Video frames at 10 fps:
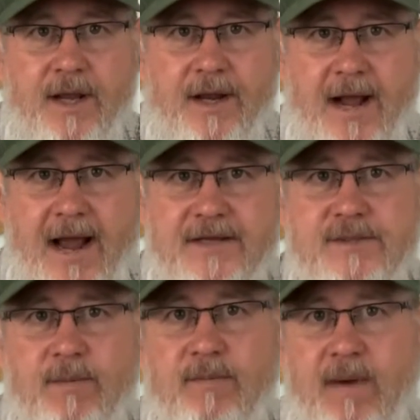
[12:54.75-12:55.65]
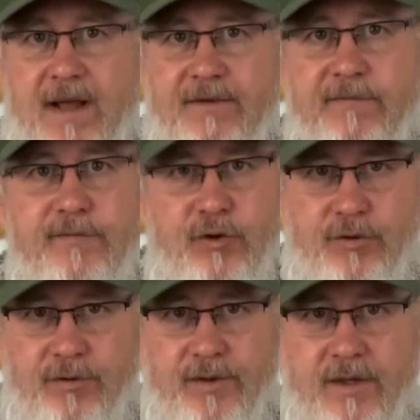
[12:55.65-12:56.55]
And I asked them about their
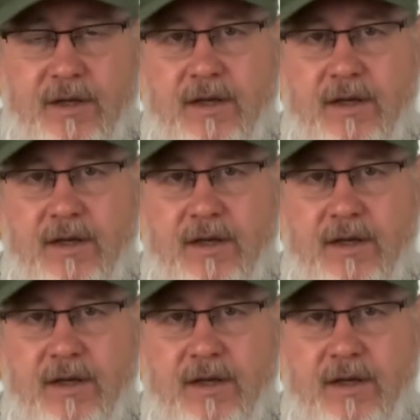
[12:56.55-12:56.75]
food,